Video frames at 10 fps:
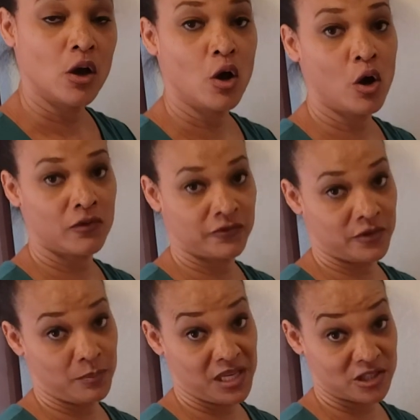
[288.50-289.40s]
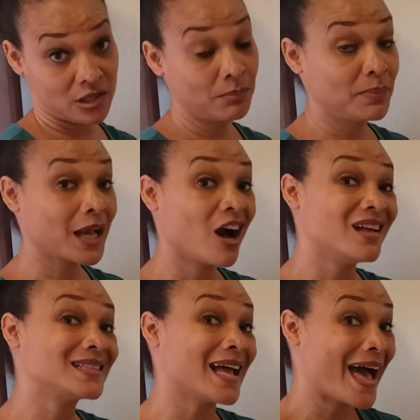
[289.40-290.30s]
of the patient because
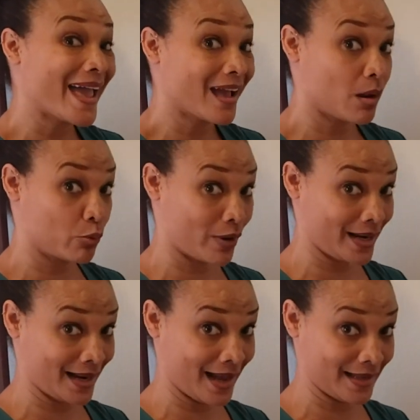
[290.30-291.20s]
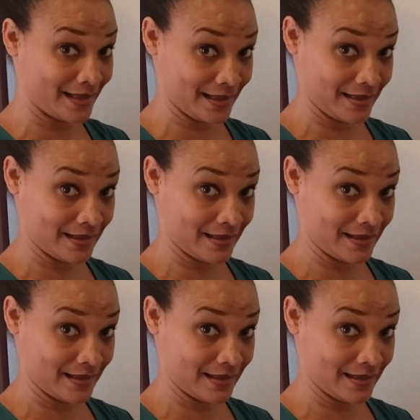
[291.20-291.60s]
I am right-handed.